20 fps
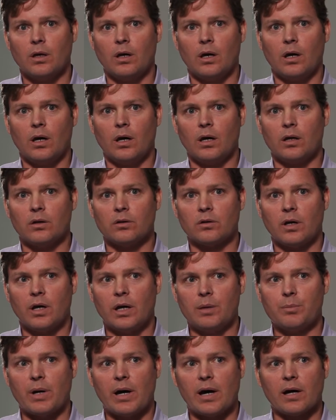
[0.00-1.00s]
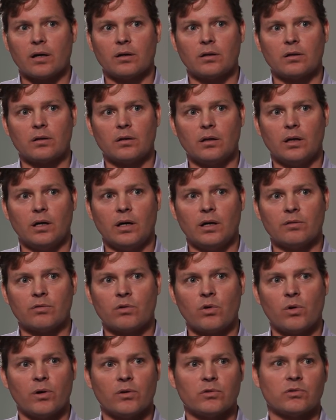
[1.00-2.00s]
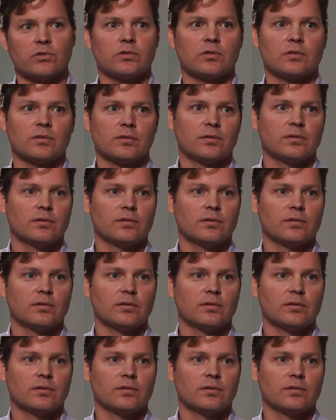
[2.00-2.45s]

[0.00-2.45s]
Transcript: and came back, and of course,